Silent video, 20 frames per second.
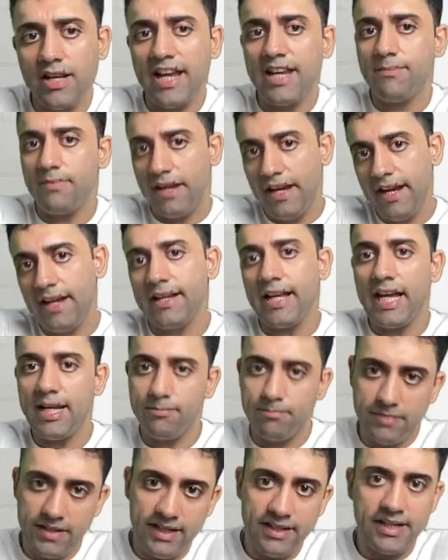type A,
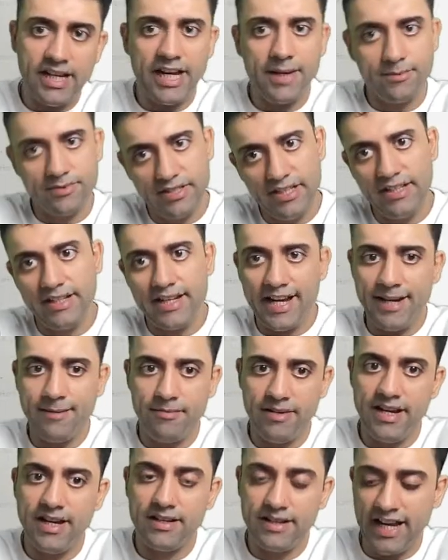type B, type C,
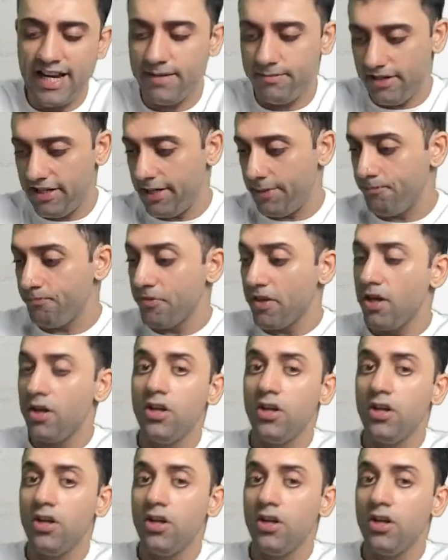type D, and type E.